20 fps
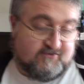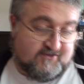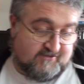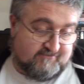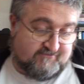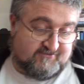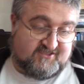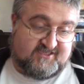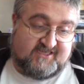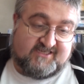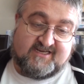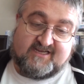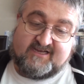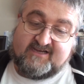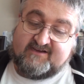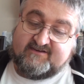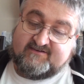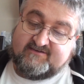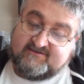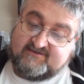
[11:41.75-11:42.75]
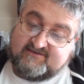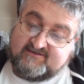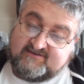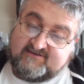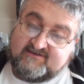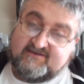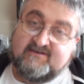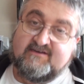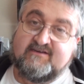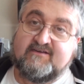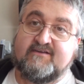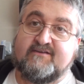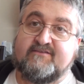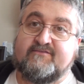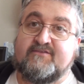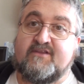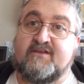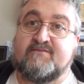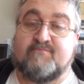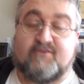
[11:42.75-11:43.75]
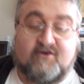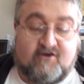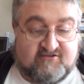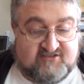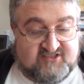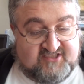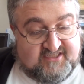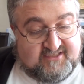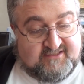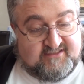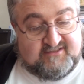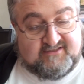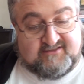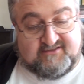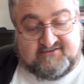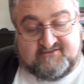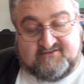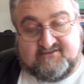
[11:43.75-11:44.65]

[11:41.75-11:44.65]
you've seen the unboxing.